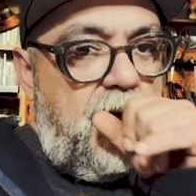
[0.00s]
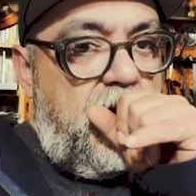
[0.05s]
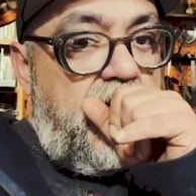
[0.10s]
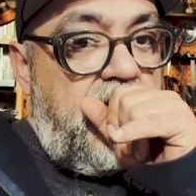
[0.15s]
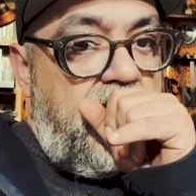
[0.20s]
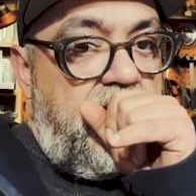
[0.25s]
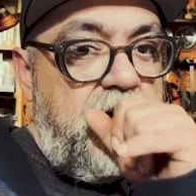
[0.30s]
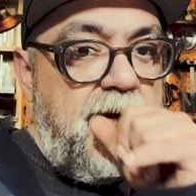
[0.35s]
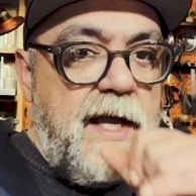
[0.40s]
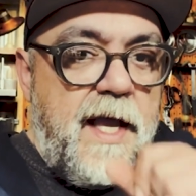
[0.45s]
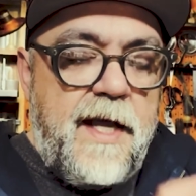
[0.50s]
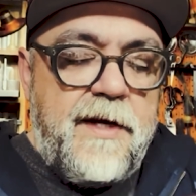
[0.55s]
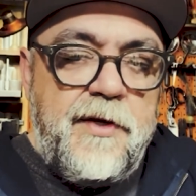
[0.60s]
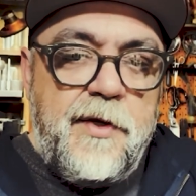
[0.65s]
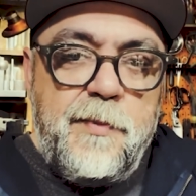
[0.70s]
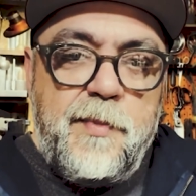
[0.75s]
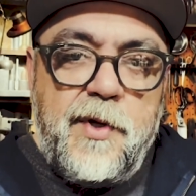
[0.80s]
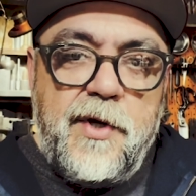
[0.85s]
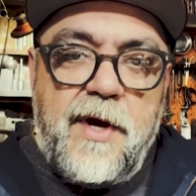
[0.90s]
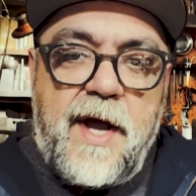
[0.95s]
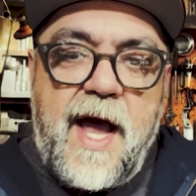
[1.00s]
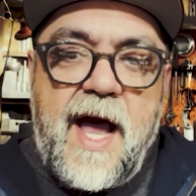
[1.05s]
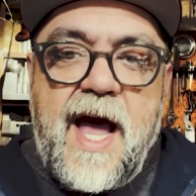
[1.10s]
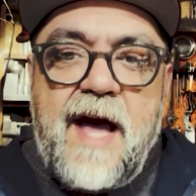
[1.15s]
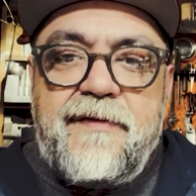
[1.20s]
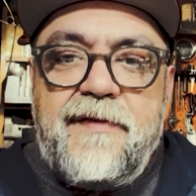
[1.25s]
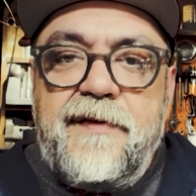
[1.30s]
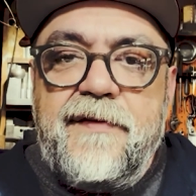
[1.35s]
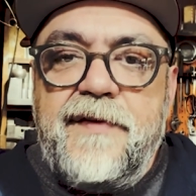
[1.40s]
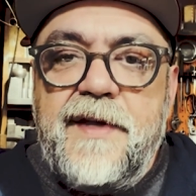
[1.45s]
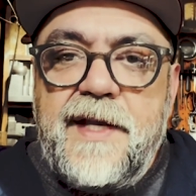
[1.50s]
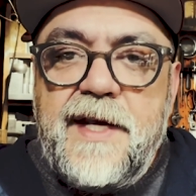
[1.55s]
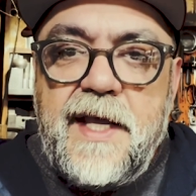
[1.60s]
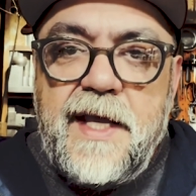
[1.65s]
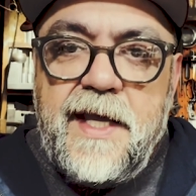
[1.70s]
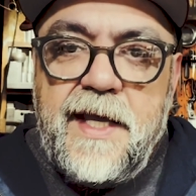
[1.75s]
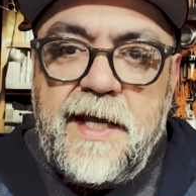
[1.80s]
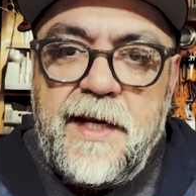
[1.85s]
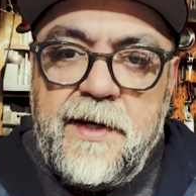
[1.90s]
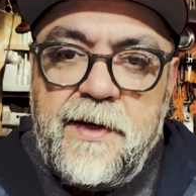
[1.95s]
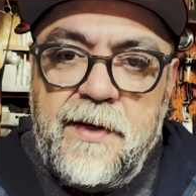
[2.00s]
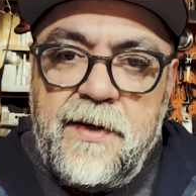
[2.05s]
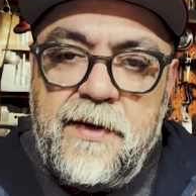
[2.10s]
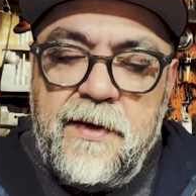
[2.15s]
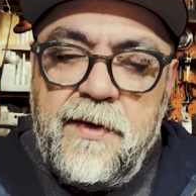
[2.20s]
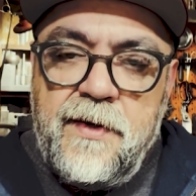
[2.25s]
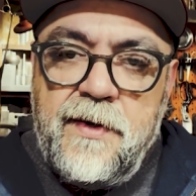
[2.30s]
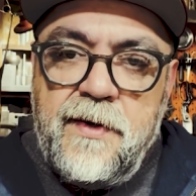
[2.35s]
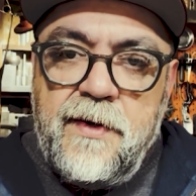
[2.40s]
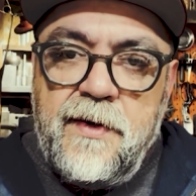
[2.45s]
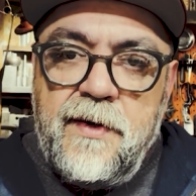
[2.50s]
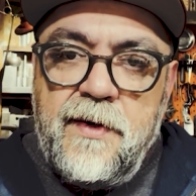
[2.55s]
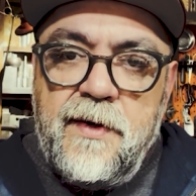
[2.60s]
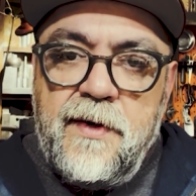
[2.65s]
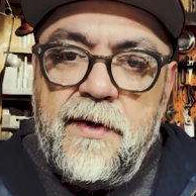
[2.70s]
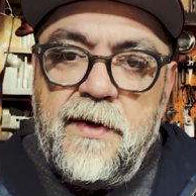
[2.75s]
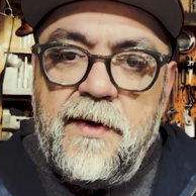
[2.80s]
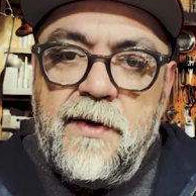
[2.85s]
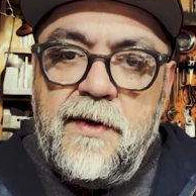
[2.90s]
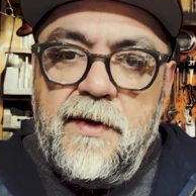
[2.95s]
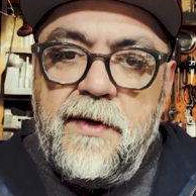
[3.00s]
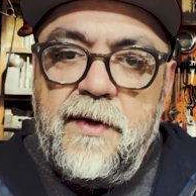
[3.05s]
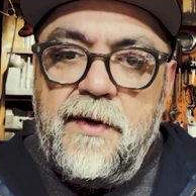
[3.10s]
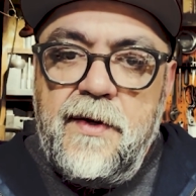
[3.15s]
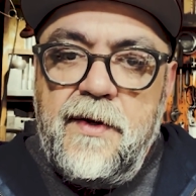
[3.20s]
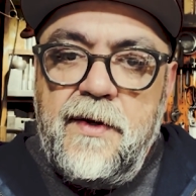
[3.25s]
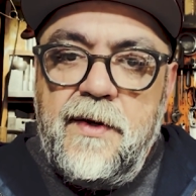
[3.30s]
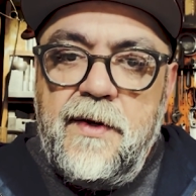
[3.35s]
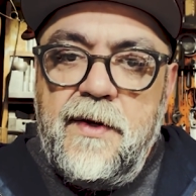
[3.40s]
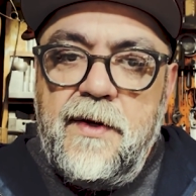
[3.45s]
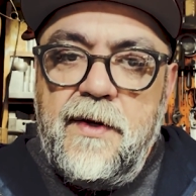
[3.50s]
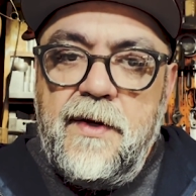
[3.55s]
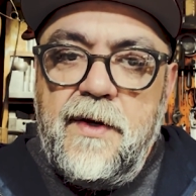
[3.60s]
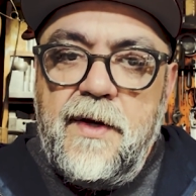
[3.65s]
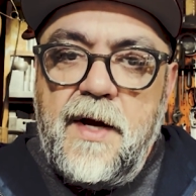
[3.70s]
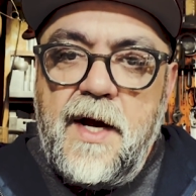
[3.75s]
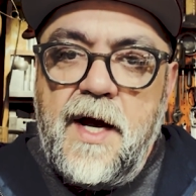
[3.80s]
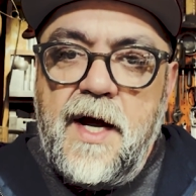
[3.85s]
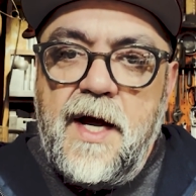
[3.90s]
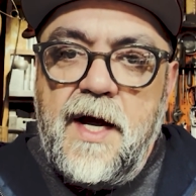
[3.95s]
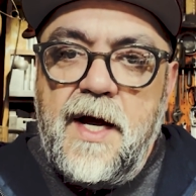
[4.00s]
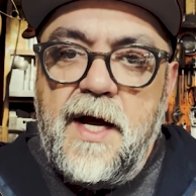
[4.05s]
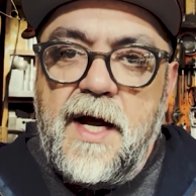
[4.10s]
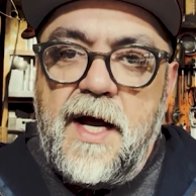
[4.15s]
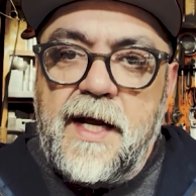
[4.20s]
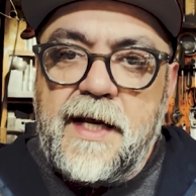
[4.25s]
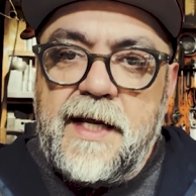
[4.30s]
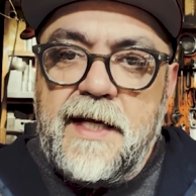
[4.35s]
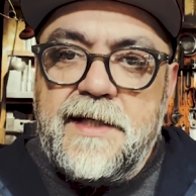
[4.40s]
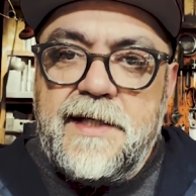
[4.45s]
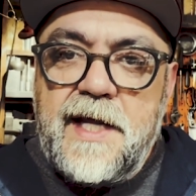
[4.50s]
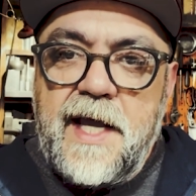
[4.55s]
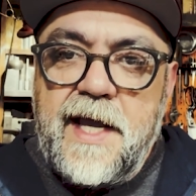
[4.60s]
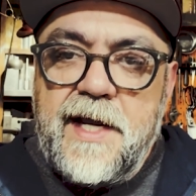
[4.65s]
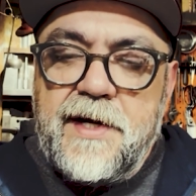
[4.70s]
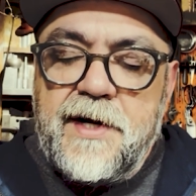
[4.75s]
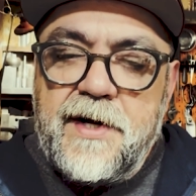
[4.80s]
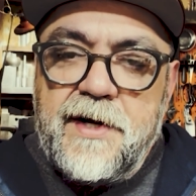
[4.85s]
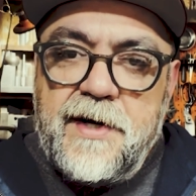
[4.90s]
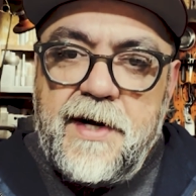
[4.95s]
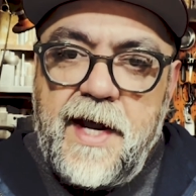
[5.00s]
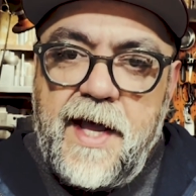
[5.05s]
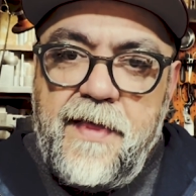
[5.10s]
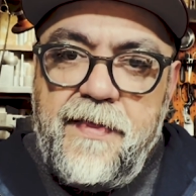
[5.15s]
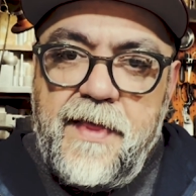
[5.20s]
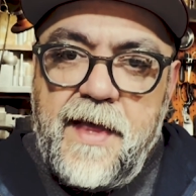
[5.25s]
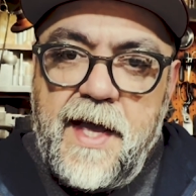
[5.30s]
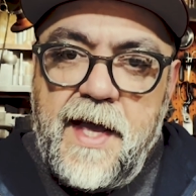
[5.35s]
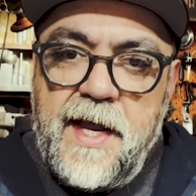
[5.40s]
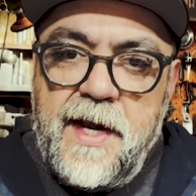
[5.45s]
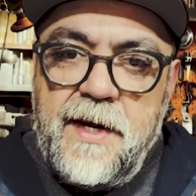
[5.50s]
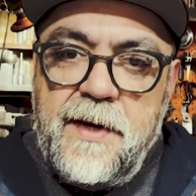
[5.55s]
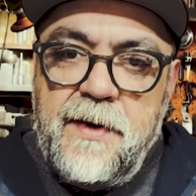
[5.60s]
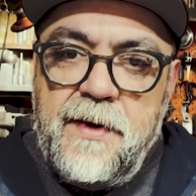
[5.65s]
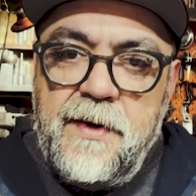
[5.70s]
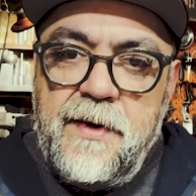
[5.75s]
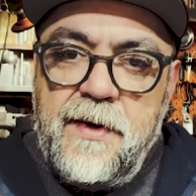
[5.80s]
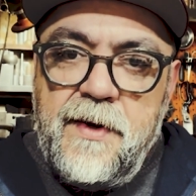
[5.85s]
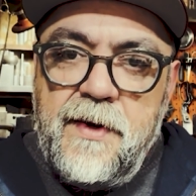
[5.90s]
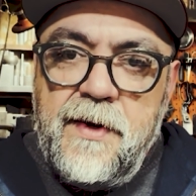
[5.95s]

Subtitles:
And you put half of it in a container, and then